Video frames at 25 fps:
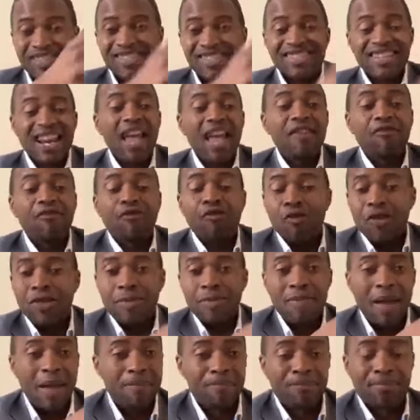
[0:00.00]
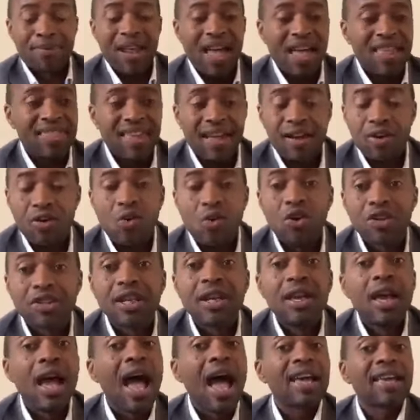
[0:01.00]
strife with my brother, Lot,
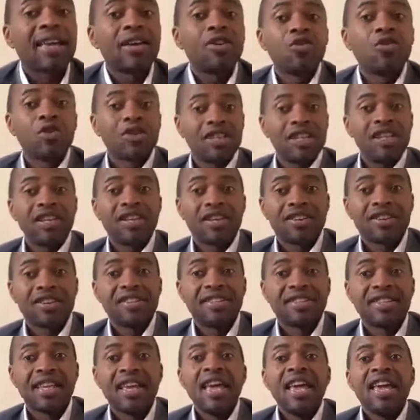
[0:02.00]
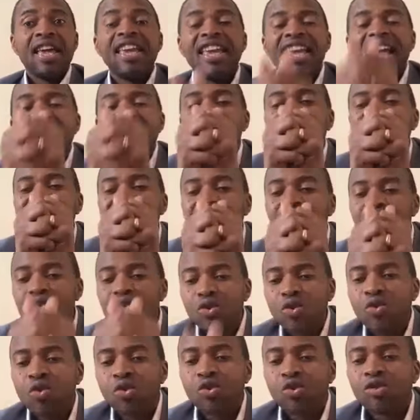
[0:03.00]
I cannot increase. He
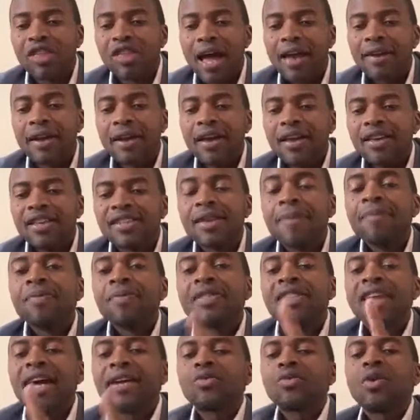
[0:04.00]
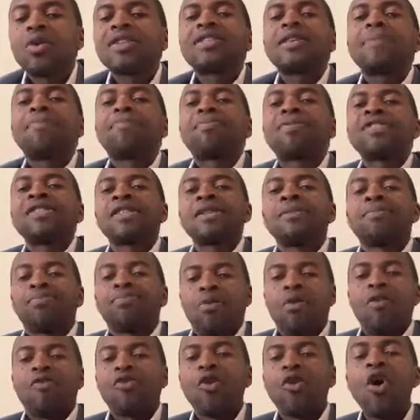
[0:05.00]
understood that. He said that was the
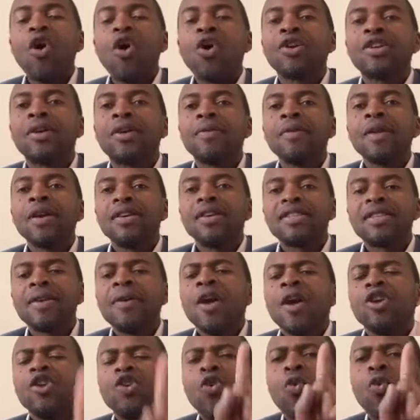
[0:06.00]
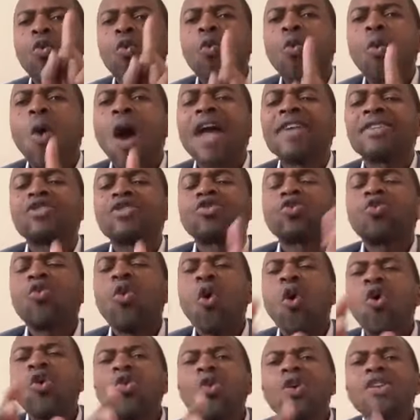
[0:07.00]
principle of God. You see, you want to
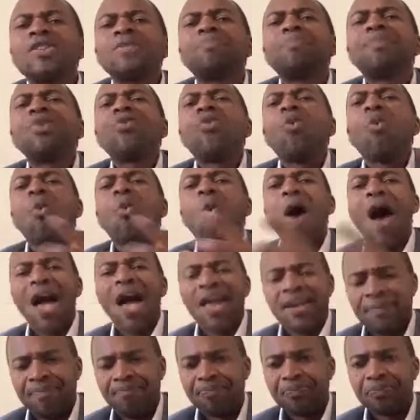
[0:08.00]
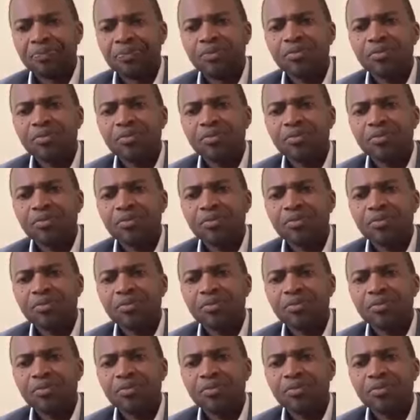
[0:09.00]
always be one